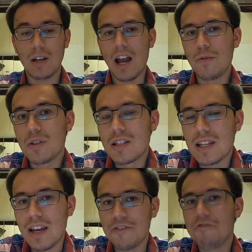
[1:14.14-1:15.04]
I would
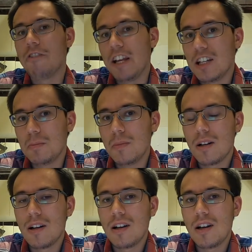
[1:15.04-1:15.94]
say
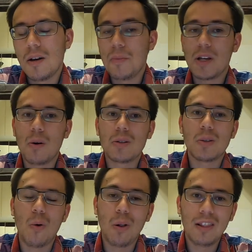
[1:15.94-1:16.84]
freedom, because
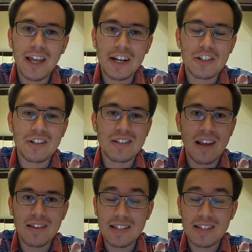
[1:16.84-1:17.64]
all lectures and